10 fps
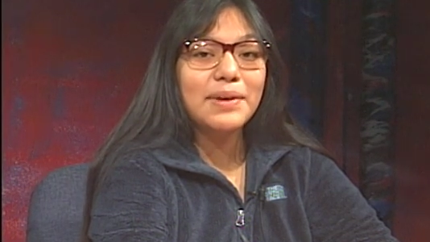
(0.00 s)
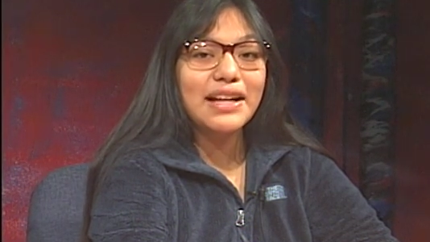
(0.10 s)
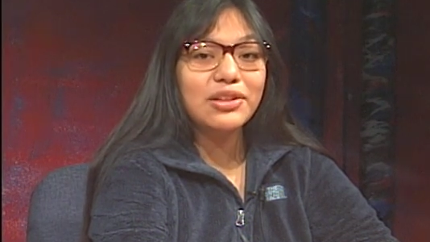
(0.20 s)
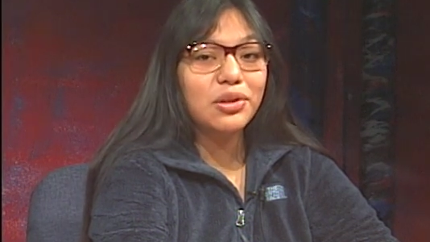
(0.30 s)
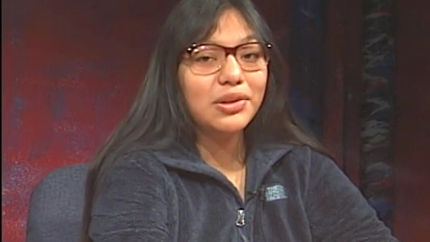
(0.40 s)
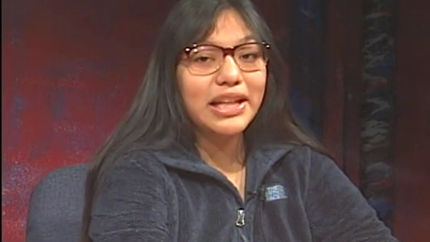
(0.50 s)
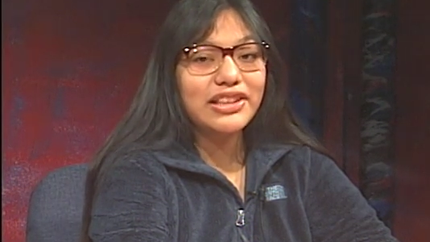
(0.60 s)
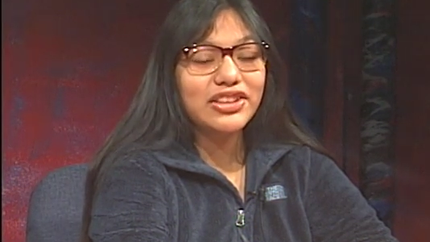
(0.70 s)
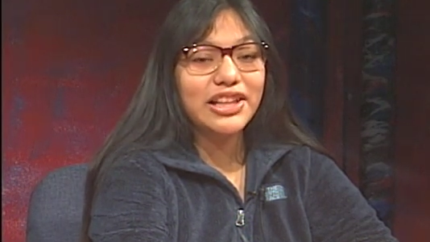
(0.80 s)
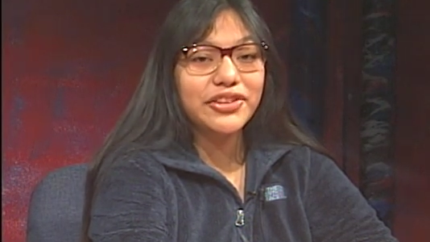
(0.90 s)
back no
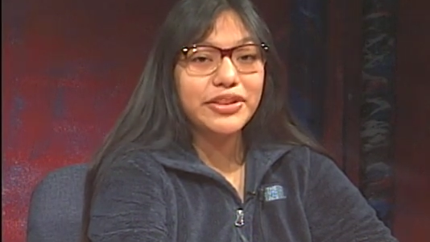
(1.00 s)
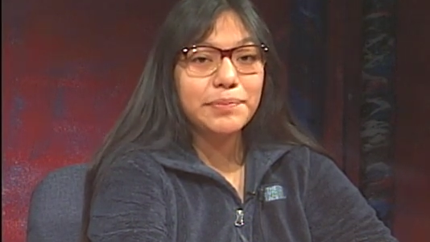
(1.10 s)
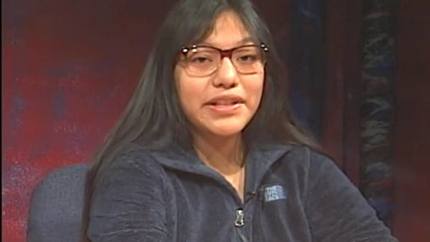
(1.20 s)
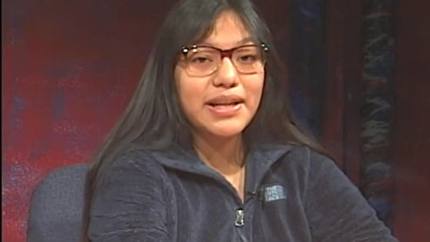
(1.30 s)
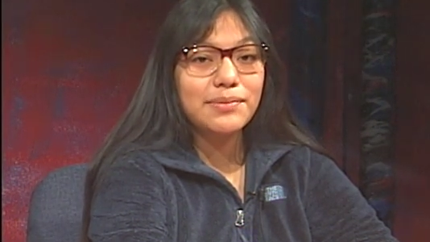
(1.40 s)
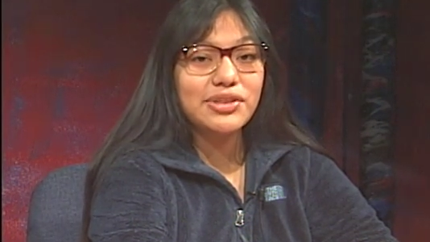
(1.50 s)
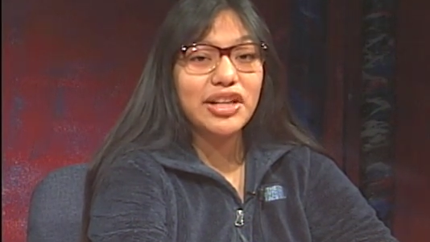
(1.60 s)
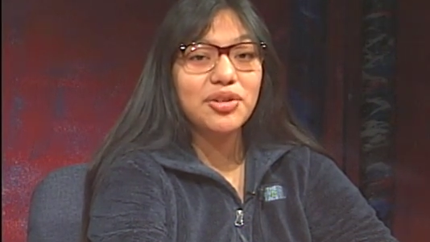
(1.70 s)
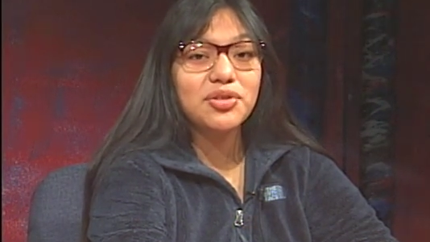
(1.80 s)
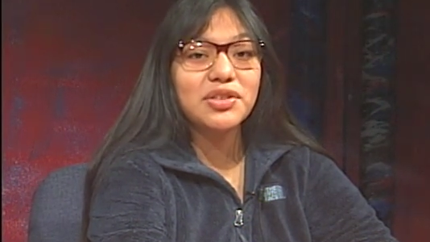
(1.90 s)
later than 3 p.m.
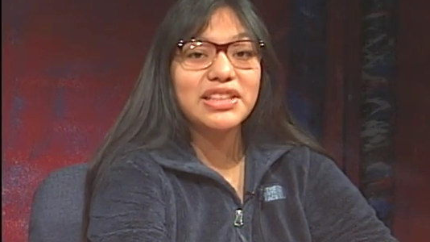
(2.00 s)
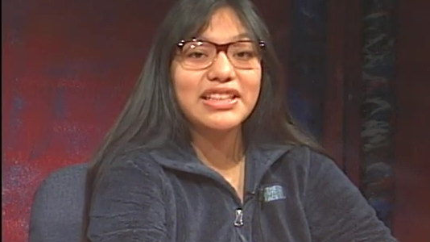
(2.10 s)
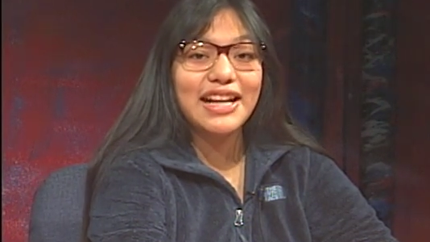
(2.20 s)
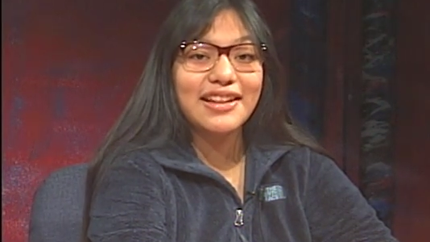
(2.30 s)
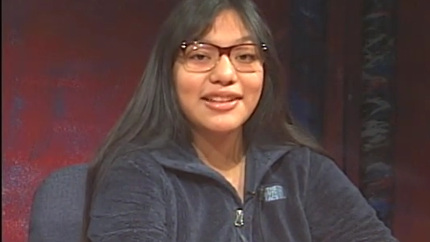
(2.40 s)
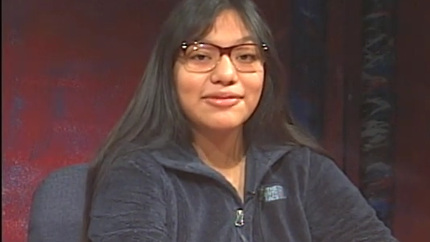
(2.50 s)
January 29th.